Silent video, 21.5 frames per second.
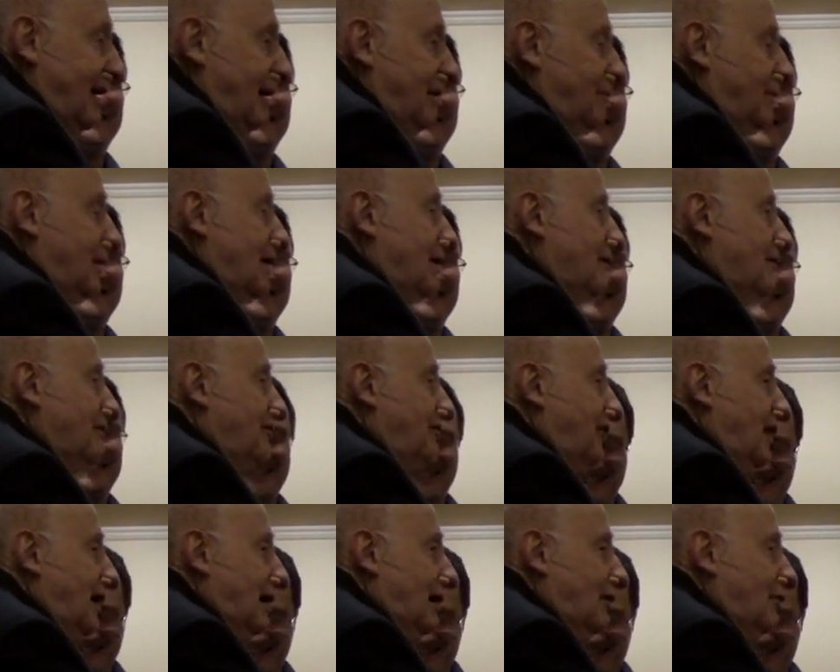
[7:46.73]
and be
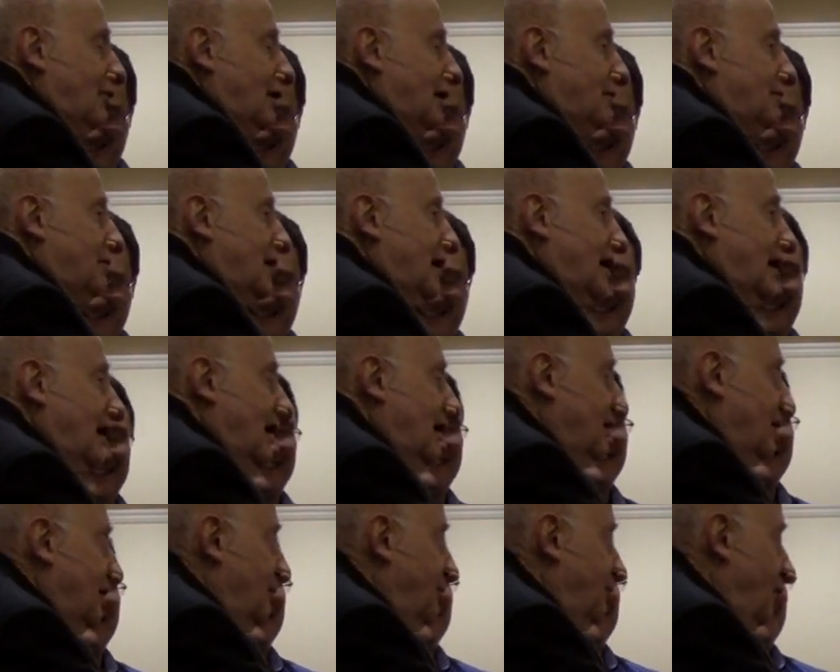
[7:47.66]
following
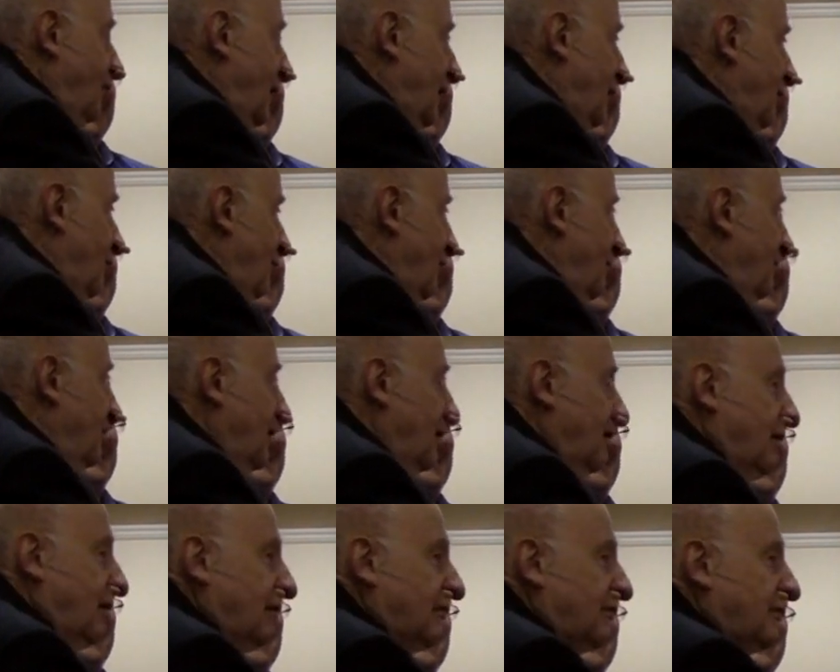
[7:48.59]
behind the boy were a
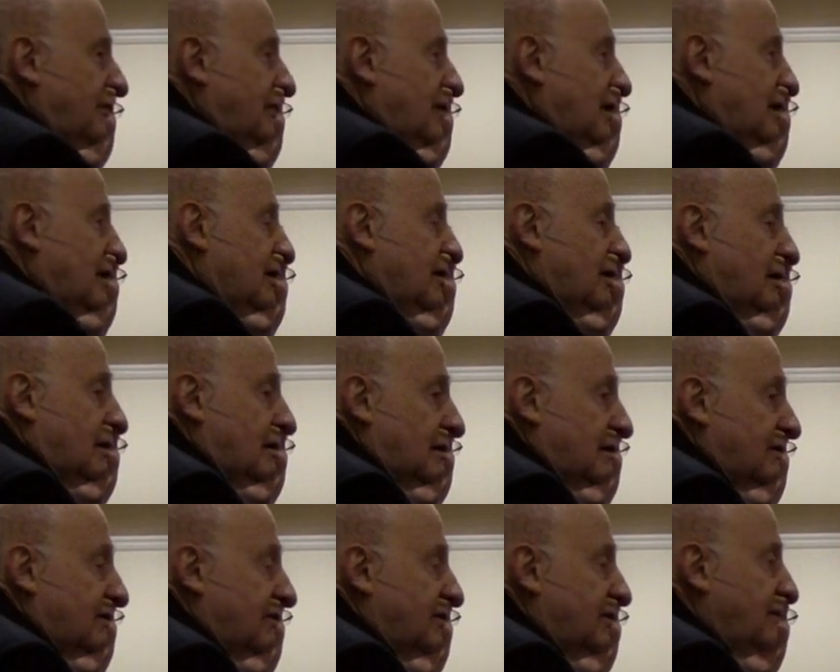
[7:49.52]
bunch of
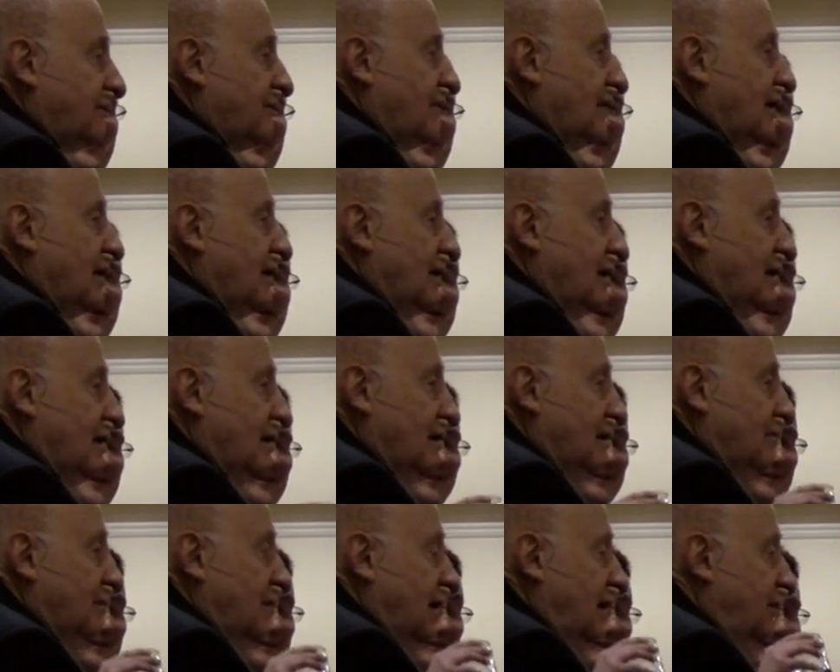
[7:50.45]
adults,
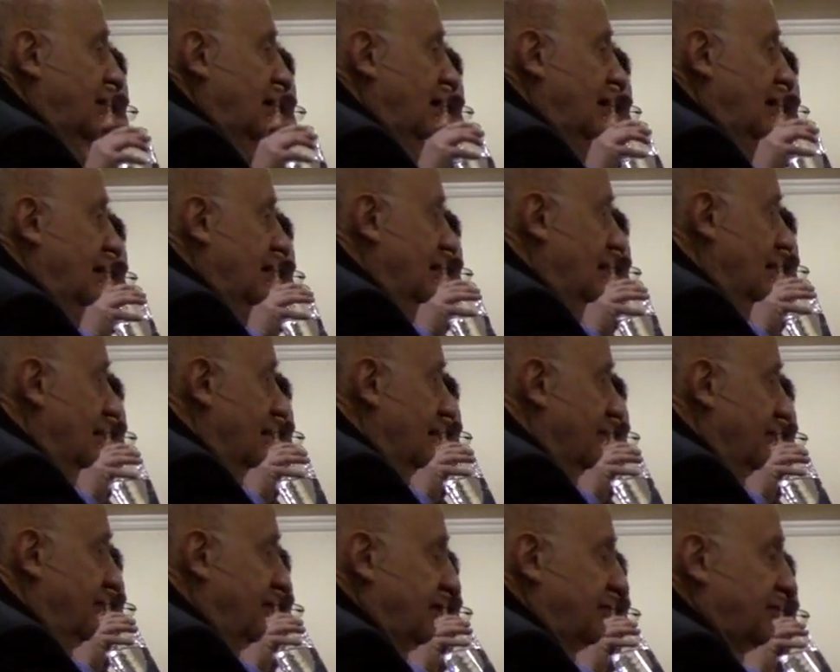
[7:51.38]
maybe
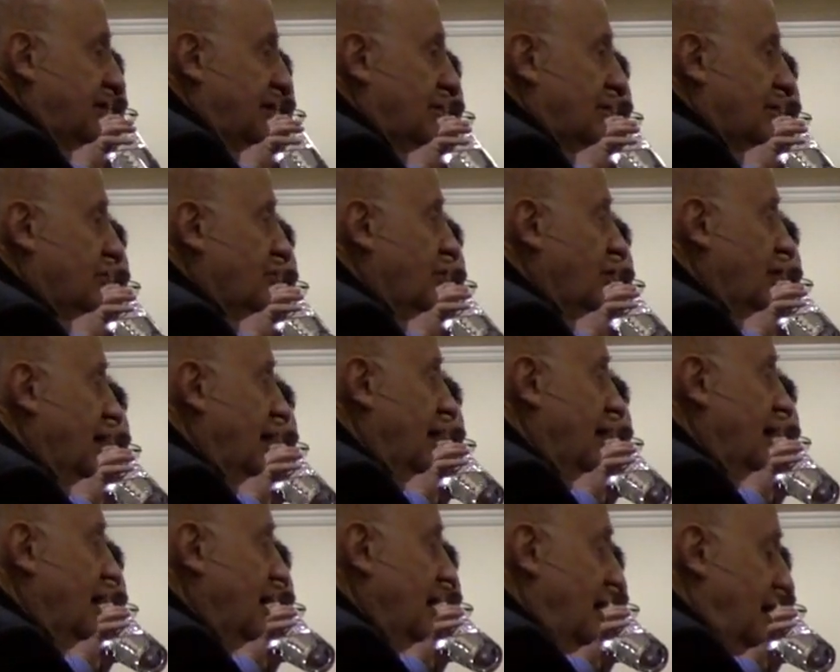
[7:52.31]
uh, 15 or
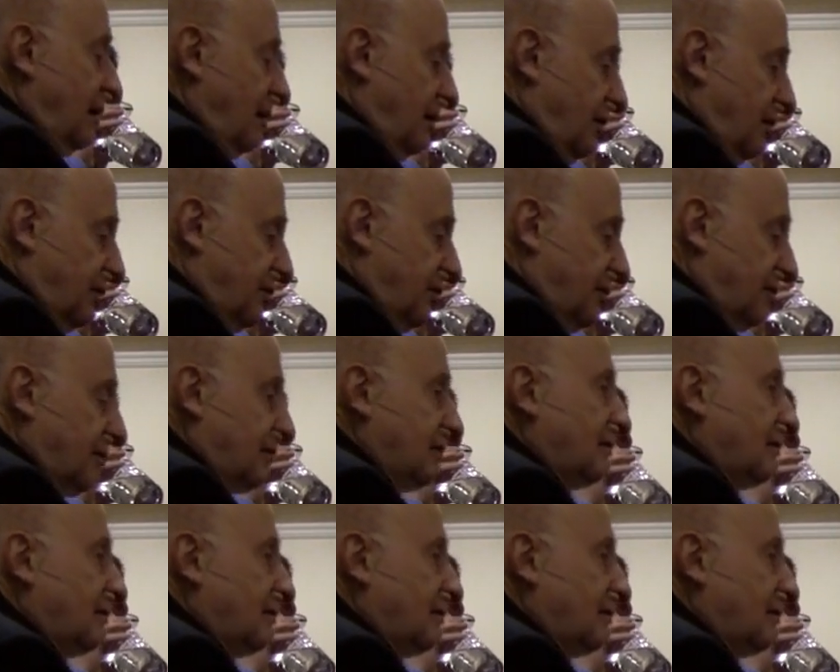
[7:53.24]
20, just